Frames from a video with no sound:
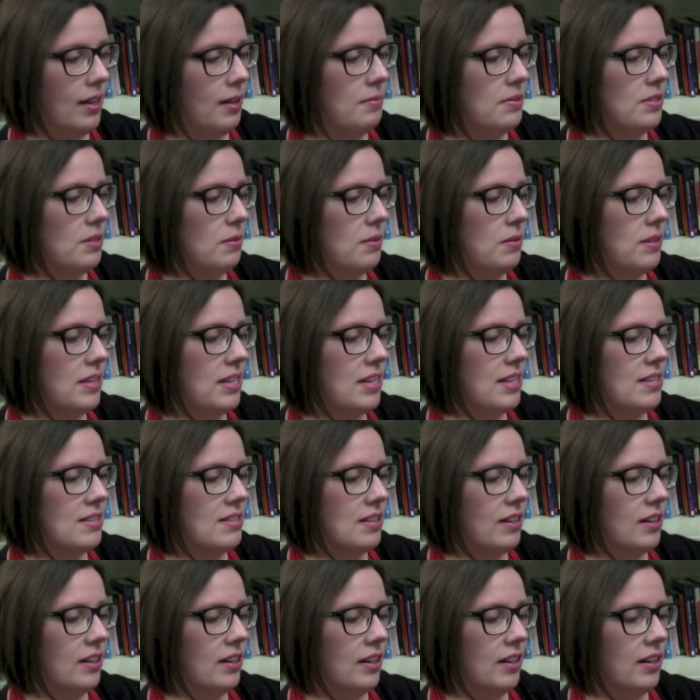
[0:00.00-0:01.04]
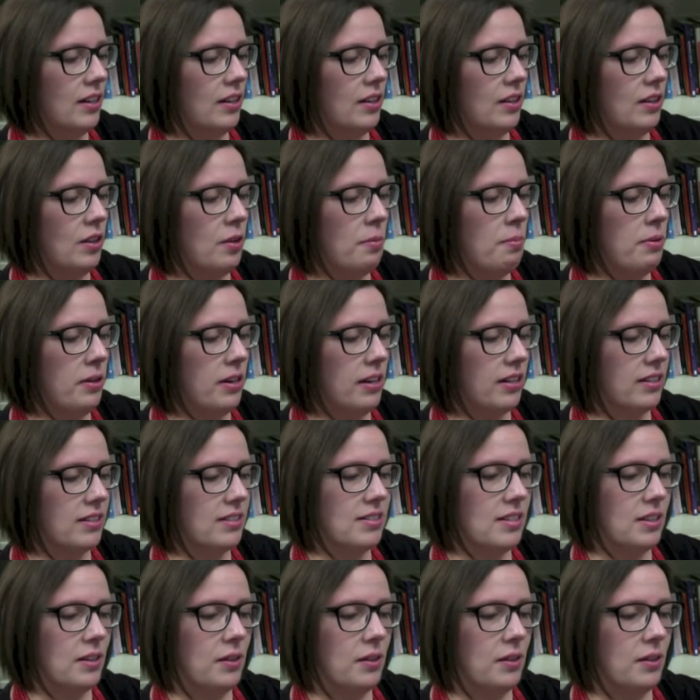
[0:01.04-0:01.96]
So these are the books.